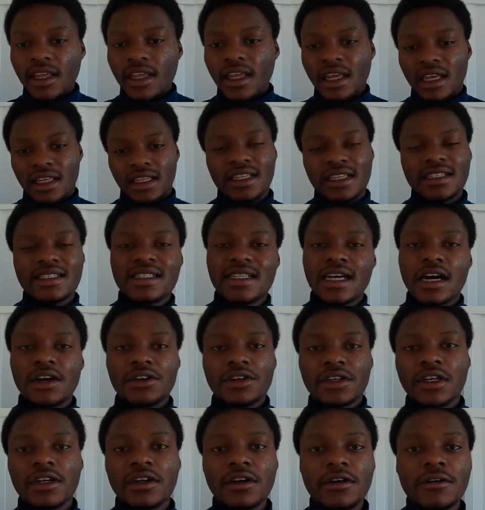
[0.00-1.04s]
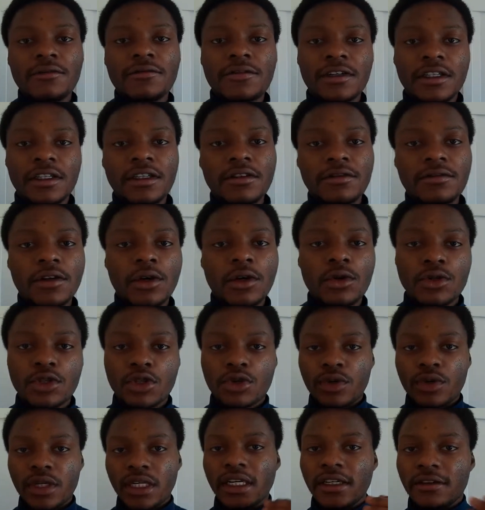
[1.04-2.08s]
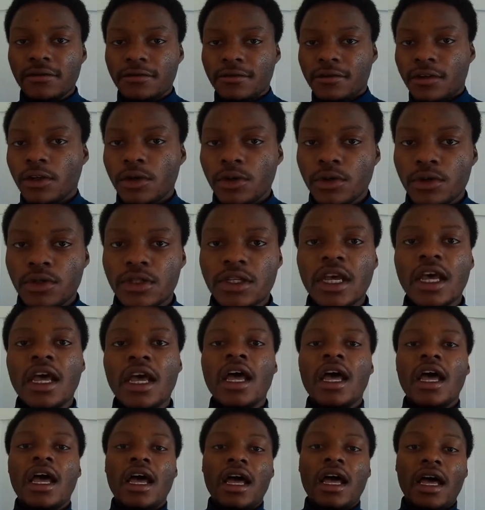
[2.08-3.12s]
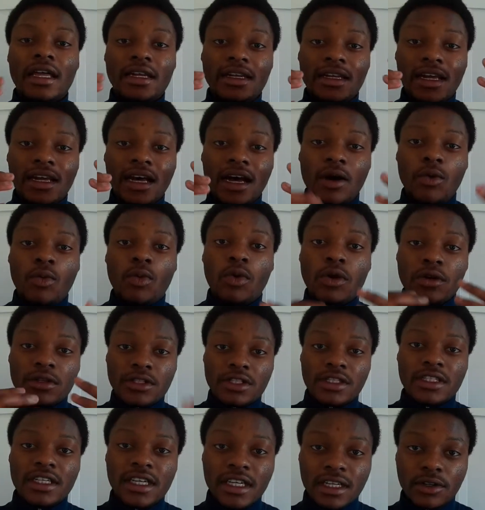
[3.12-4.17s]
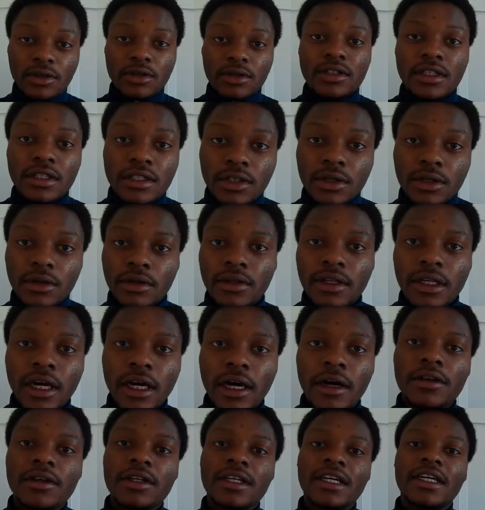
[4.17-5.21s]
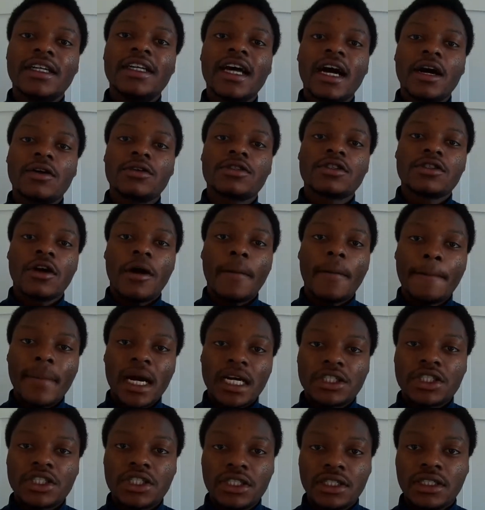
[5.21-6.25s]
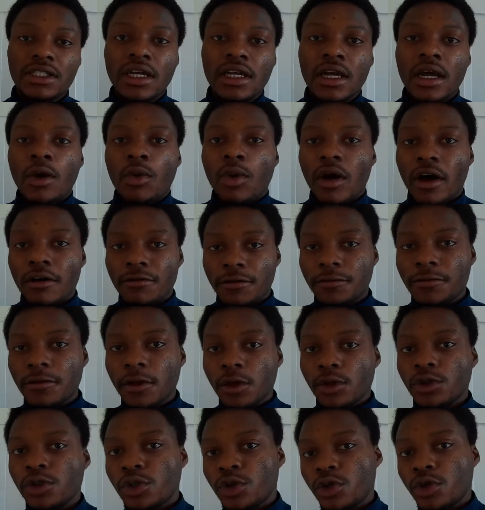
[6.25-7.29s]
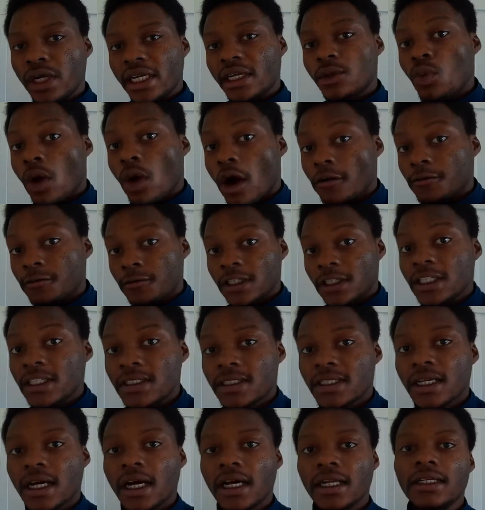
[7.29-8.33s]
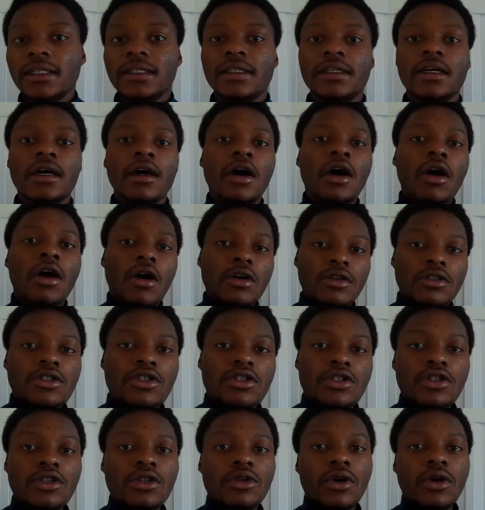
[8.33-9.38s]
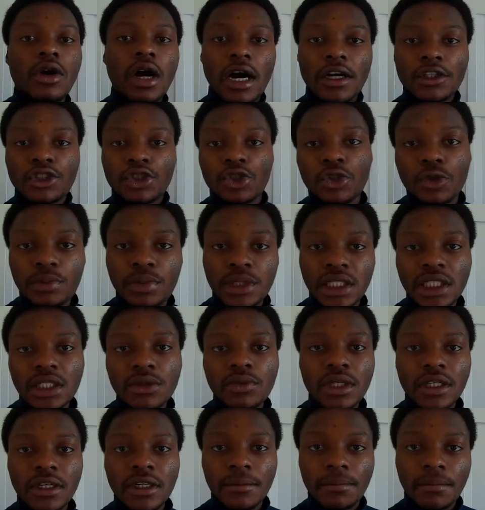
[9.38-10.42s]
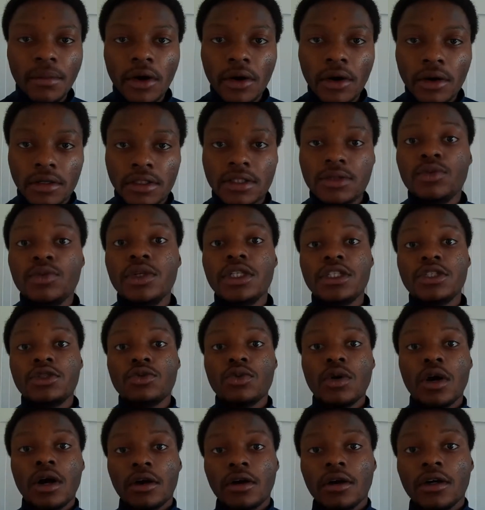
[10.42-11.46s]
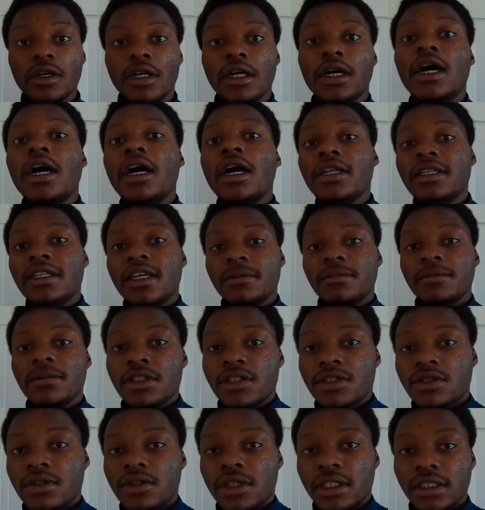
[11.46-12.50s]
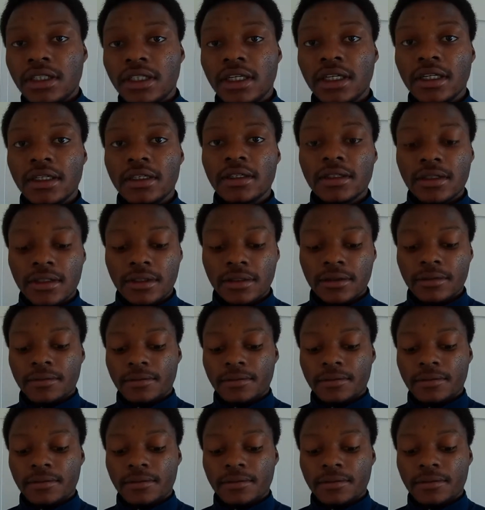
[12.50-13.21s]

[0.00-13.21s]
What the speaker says: And this is how you can configure flows, create flows. And once you get good at doing that, you can now start matching whatever flow you create while freestyling onto your actual pre-written bars, which is what I'm going to demonstrate next.